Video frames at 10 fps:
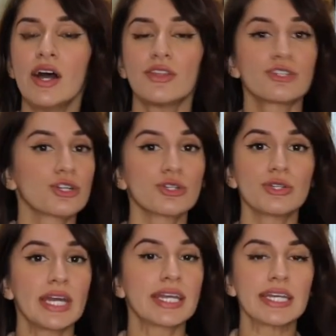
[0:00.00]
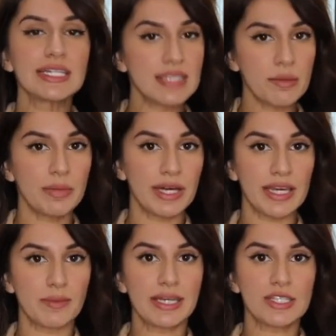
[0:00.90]
The turtleneck isn't
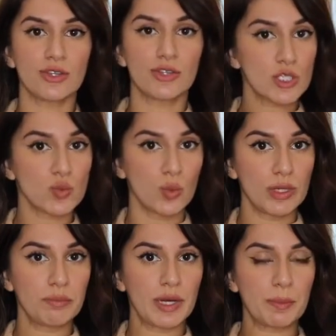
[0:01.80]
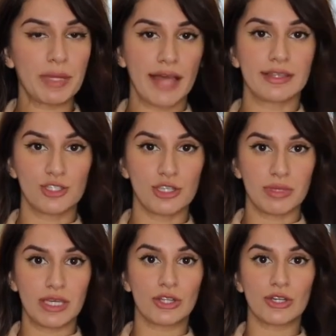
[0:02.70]
bugging me, so this wouldn't bug me at the gym
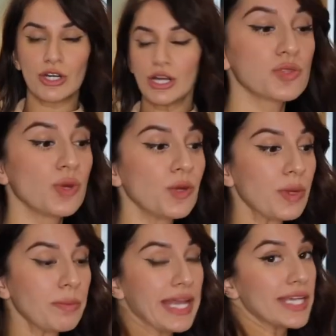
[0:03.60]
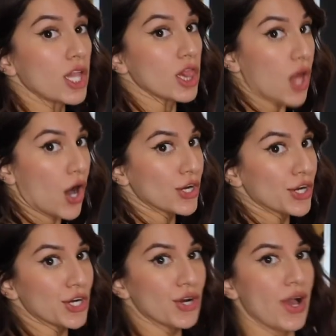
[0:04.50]
either. This one we made
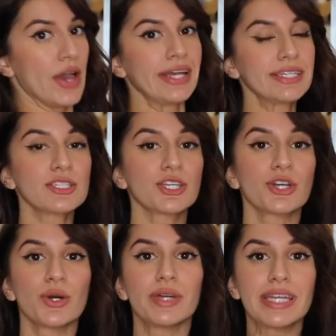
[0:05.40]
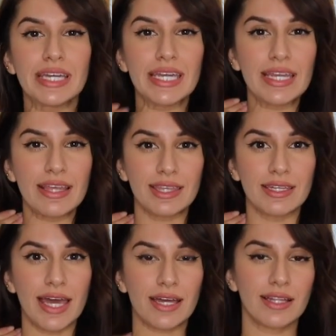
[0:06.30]
longer. It doesn't go in at the
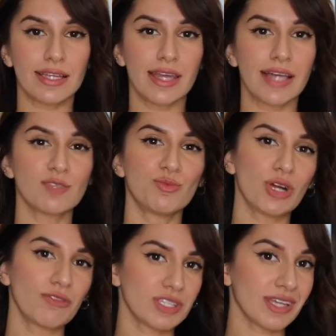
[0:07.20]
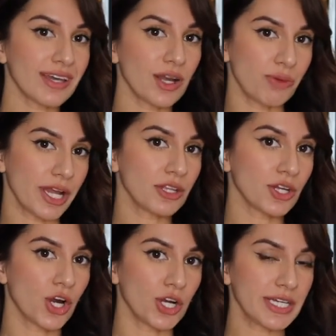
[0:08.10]
neck like that. It's more of just like a regular
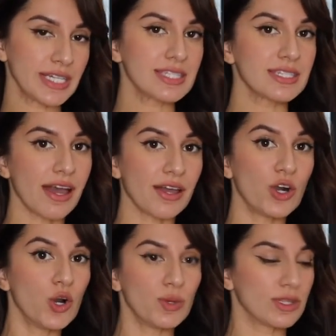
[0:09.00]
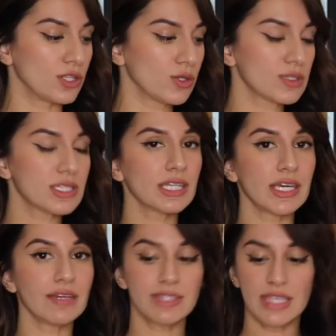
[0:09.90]
cardigan style with the loose
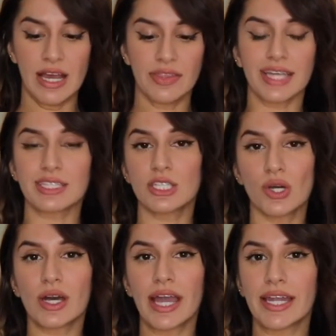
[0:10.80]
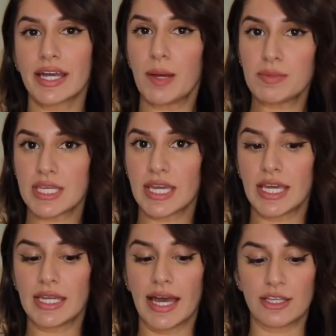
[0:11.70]
sleeves that still kind of comes
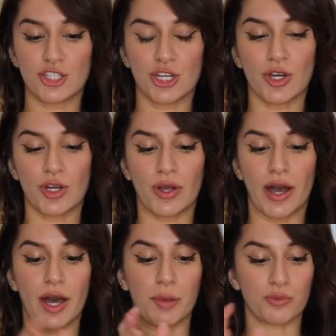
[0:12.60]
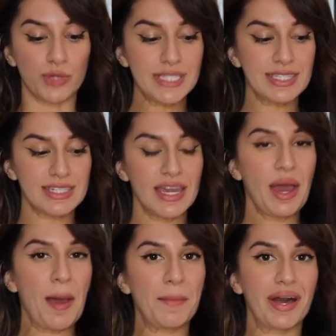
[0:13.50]
in at your um, wrist.
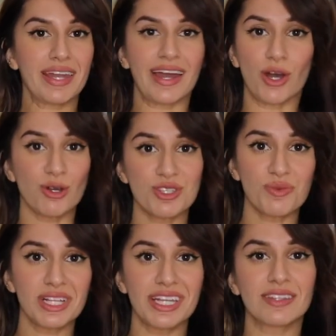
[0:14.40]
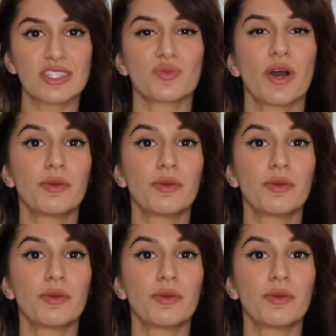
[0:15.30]
But I also really like this one.